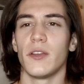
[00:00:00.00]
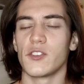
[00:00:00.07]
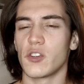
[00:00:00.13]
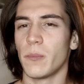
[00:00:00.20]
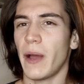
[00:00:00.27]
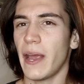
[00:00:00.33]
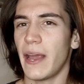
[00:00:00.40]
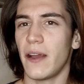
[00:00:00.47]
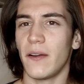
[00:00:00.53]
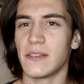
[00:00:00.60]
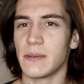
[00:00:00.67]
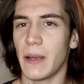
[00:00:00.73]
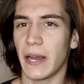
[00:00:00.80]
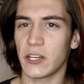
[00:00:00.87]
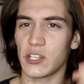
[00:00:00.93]
So my hair is
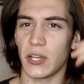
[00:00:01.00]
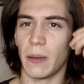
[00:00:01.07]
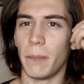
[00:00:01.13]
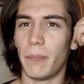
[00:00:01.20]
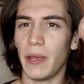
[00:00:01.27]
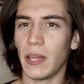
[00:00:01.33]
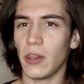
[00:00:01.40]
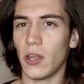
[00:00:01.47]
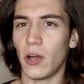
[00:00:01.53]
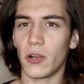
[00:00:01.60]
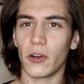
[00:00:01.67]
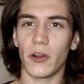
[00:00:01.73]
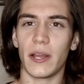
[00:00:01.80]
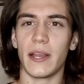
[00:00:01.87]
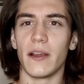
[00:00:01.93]
actually a bit
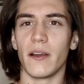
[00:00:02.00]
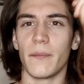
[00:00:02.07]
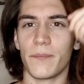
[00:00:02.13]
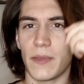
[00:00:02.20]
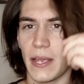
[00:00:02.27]
longer here.